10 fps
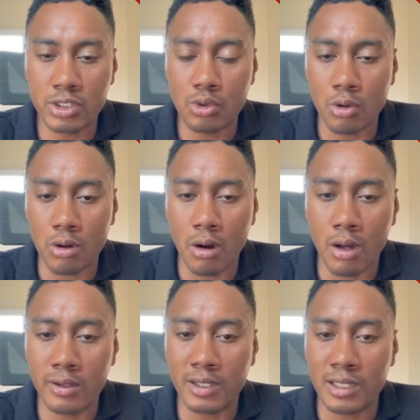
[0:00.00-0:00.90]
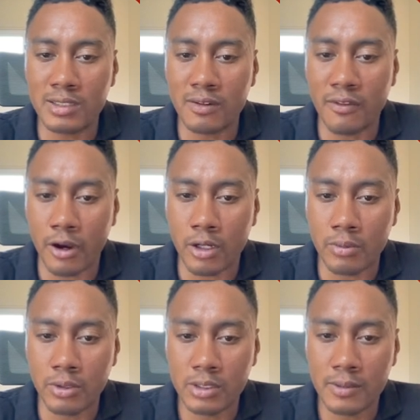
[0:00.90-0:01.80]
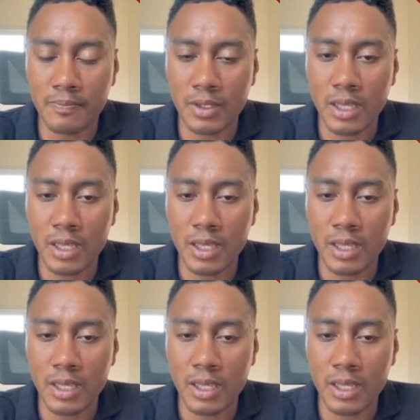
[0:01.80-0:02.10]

store all these in variables.